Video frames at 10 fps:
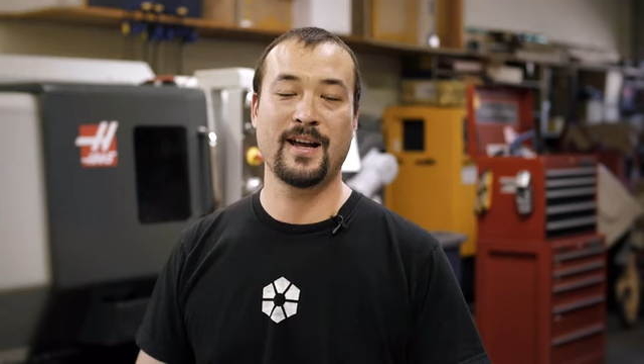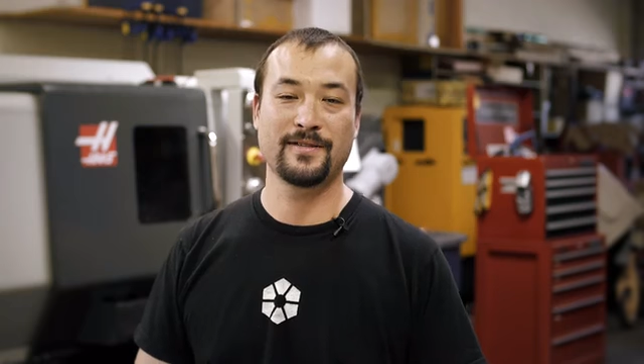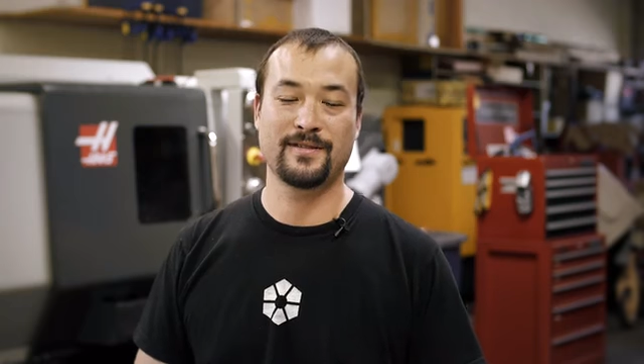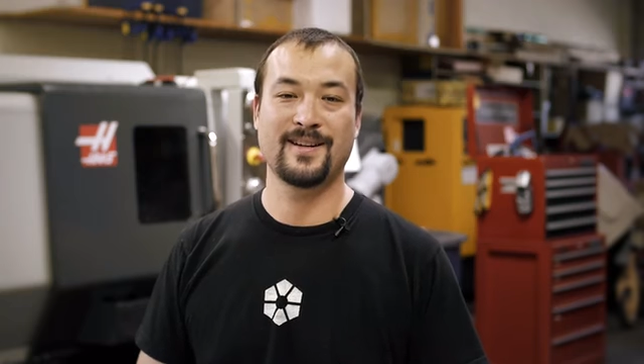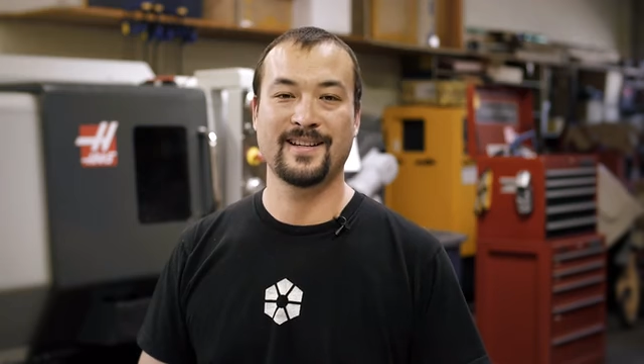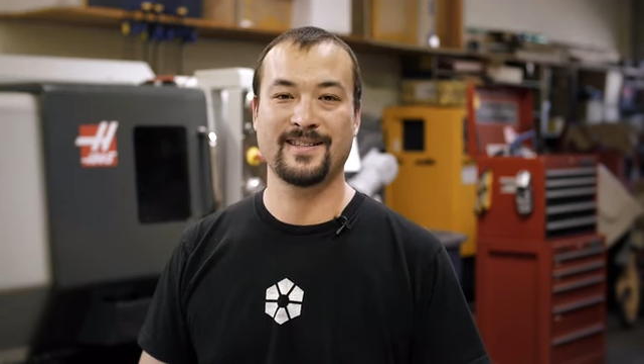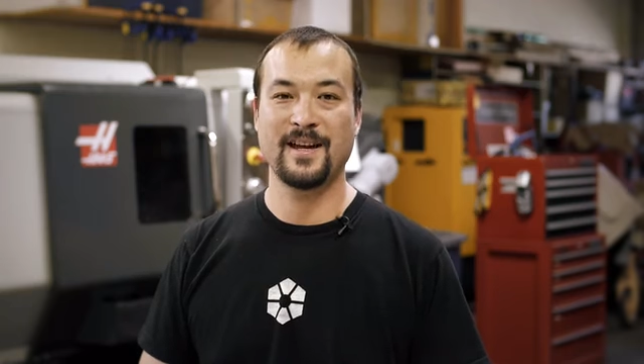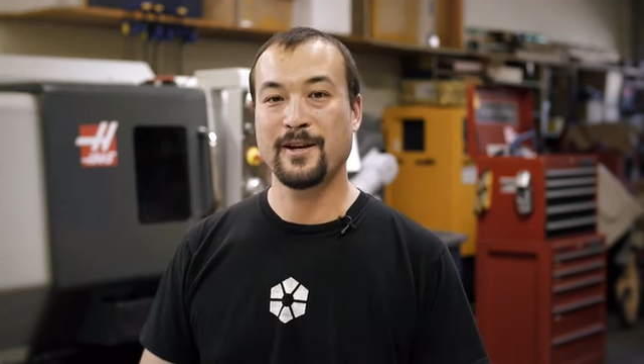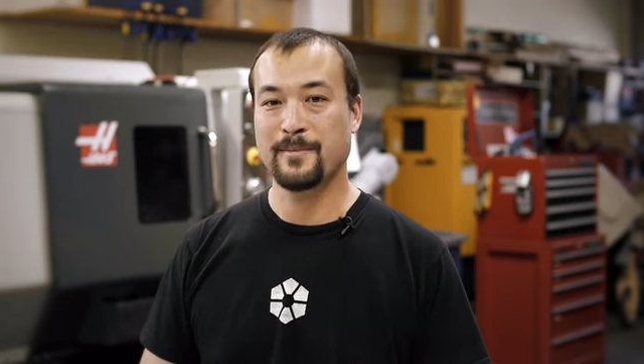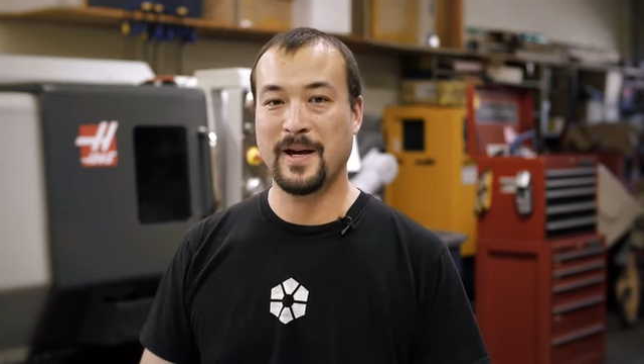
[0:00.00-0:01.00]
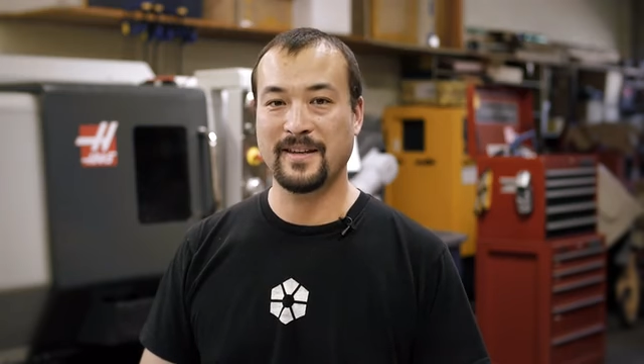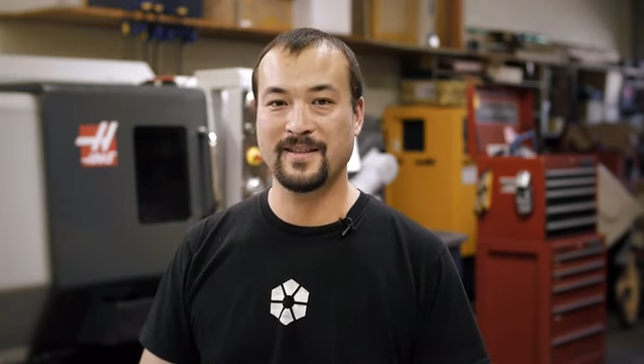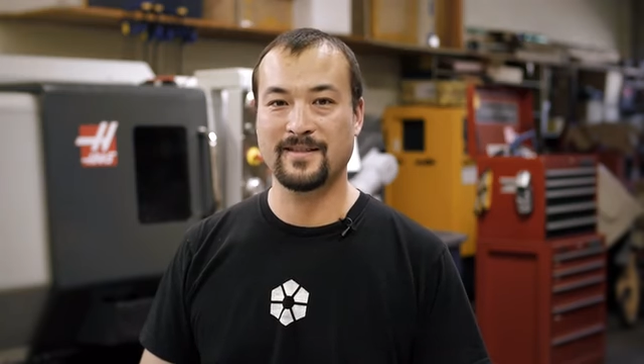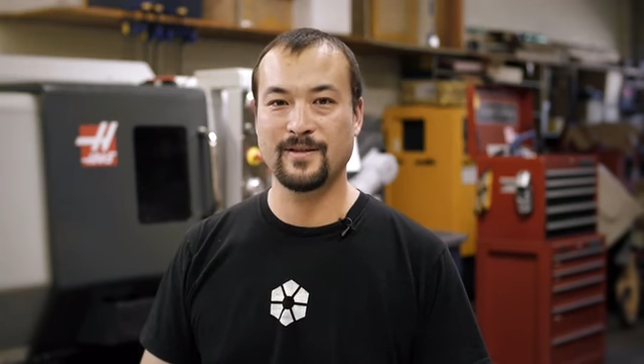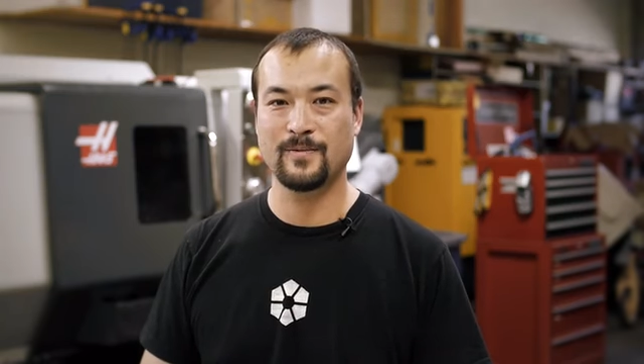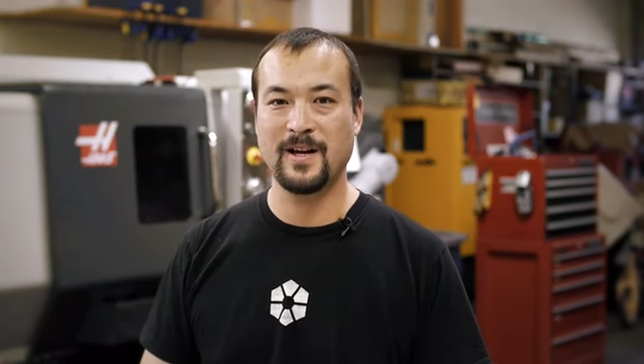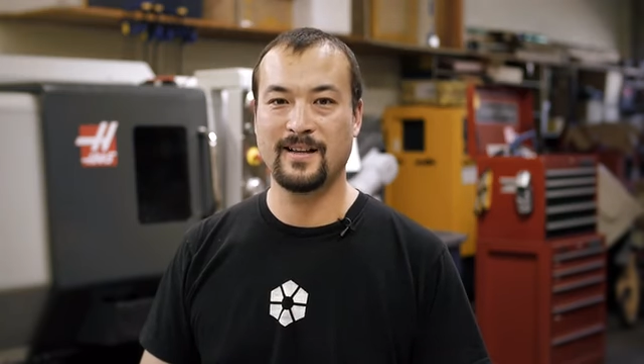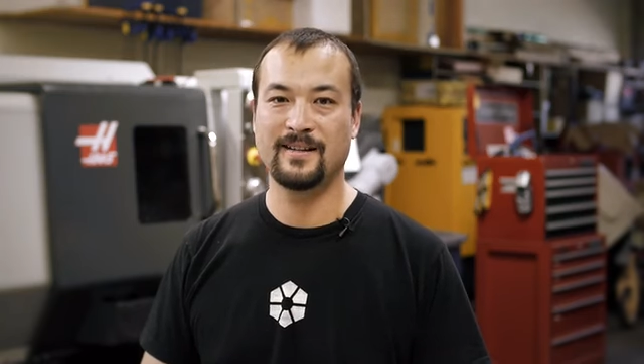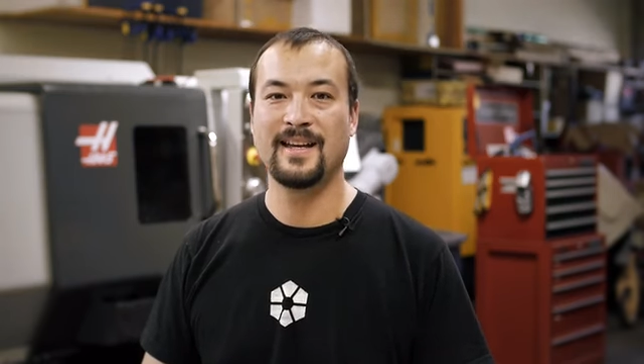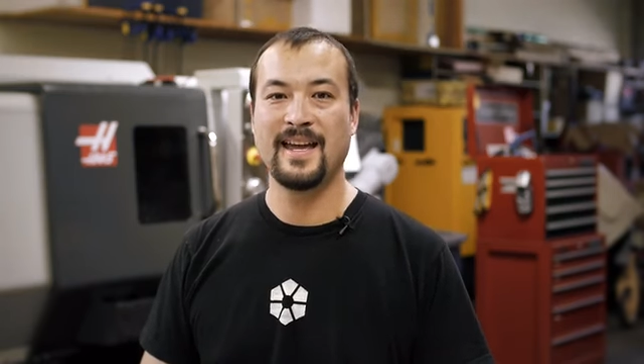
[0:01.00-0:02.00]
guys are excited about this as
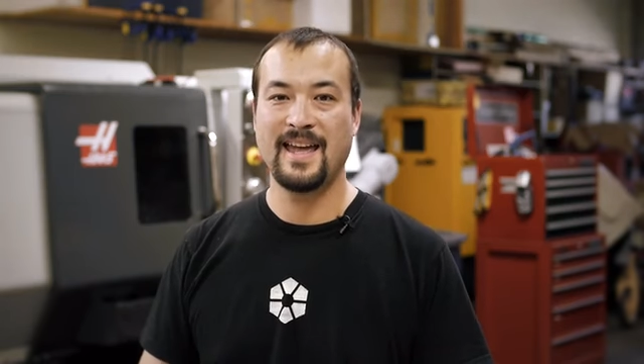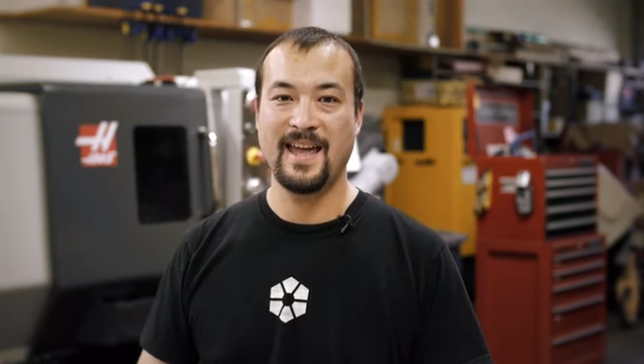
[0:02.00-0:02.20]
well.